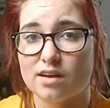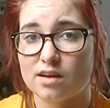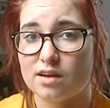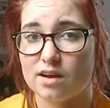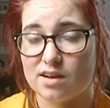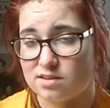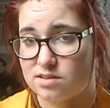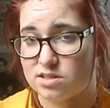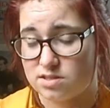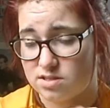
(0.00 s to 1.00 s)
can
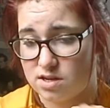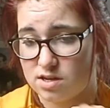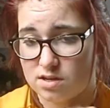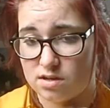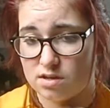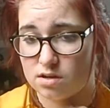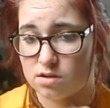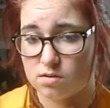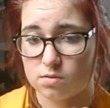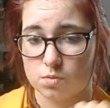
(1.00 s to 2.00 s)
say
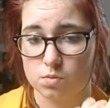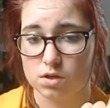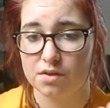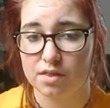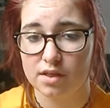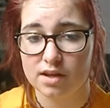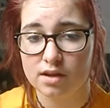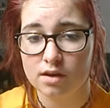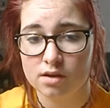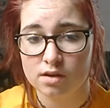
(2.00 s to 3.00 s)
one thing,
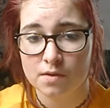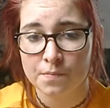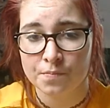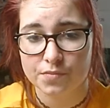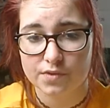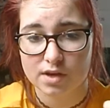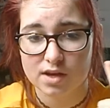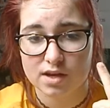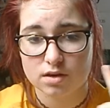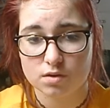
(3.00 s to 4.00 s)

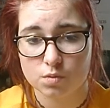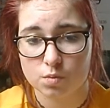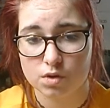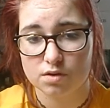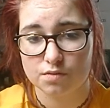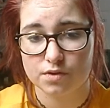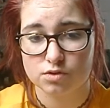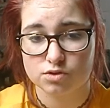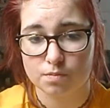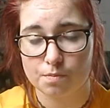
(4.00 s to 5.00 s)
that one of
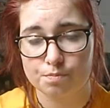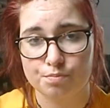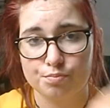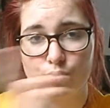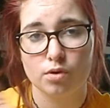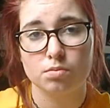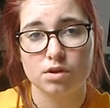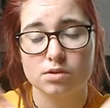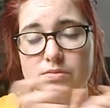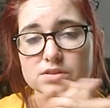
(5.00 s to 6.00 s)
those
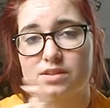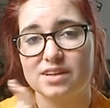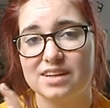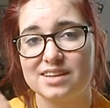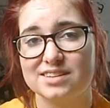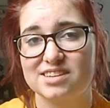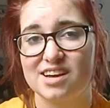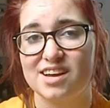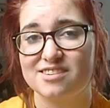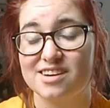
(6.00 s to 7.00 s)
problems is
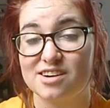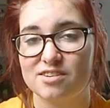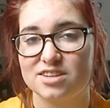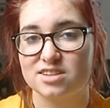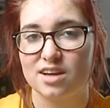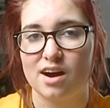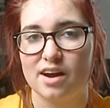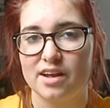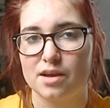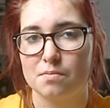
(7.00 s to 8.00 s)
that there is a
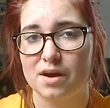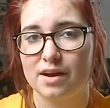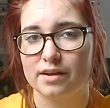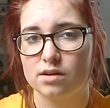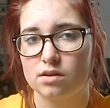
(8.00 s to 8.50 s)
guy in my